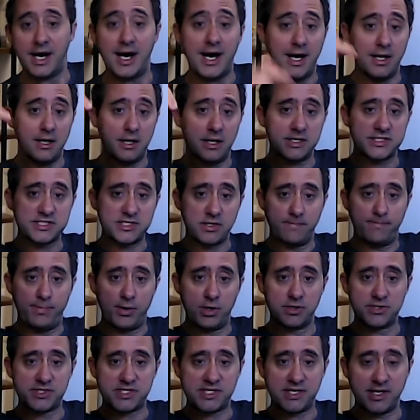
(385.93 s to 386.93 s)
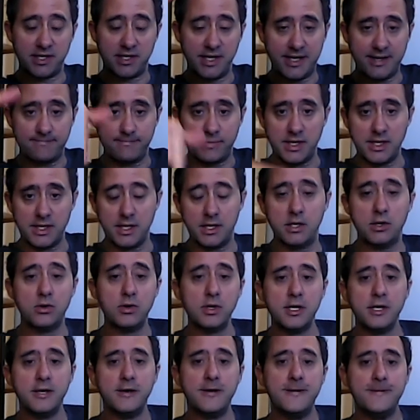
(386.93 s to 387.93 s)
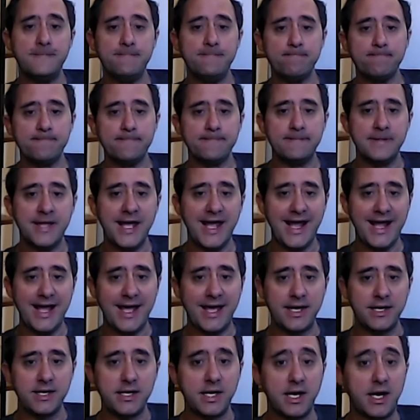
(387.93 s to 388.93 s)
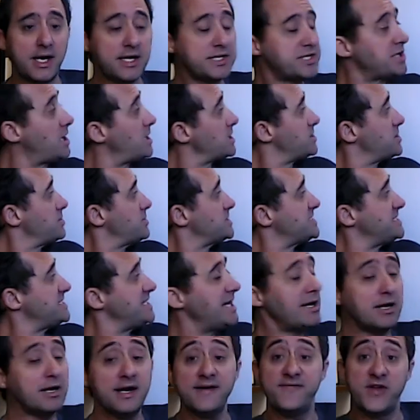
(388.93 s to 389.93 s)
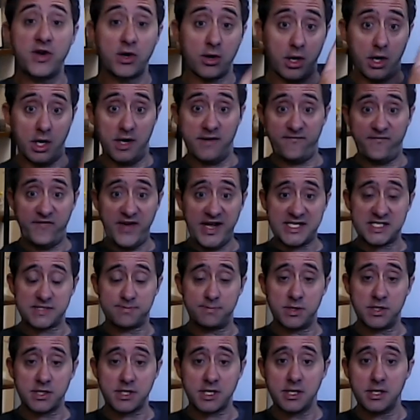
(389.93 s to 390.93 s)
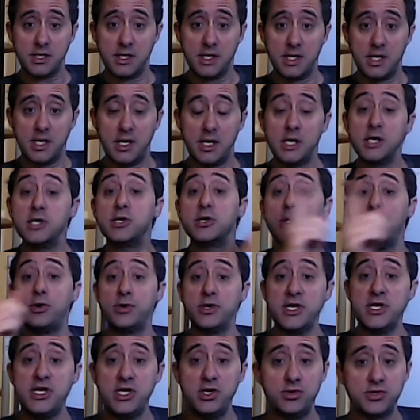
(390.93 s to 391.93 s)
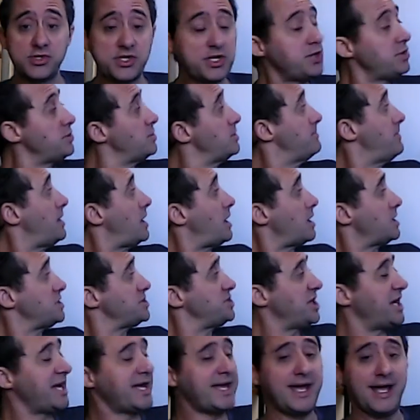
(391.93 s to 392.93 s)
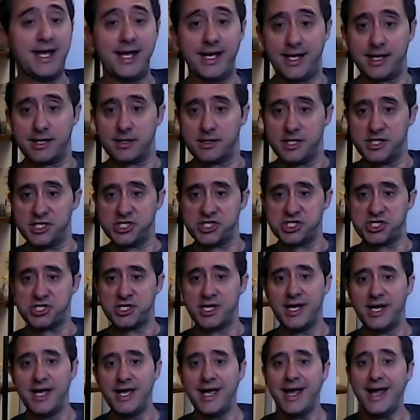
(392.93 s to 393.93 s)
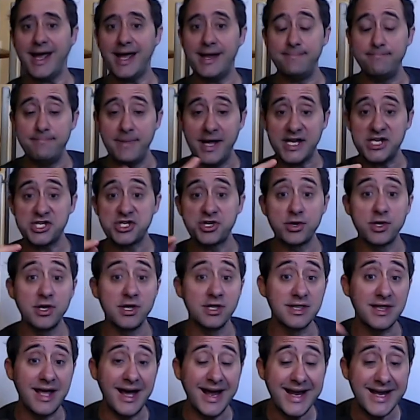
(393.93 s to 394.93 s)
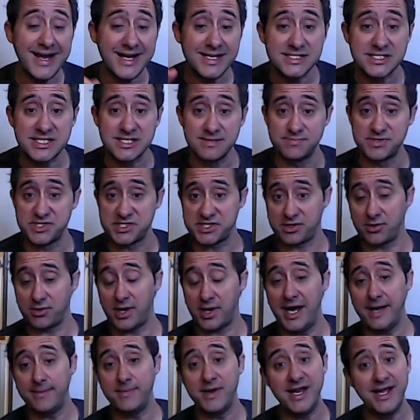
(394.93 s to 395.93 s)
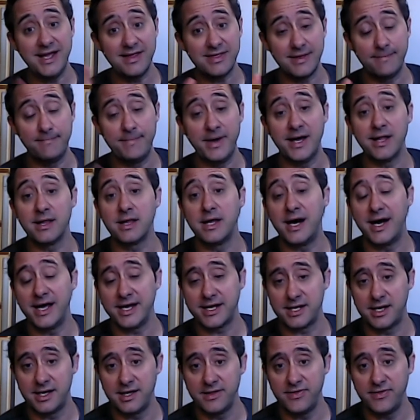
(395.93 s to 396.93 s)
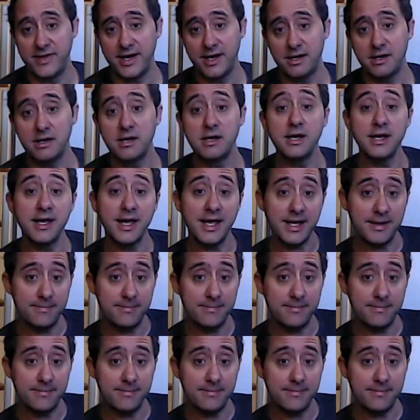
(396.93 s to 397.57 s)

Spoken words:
I'll also post a link below and talk to us there. If you're on Facebook, go to YouTube RJK English and make sure to like and subscribe and hit the bell icon there.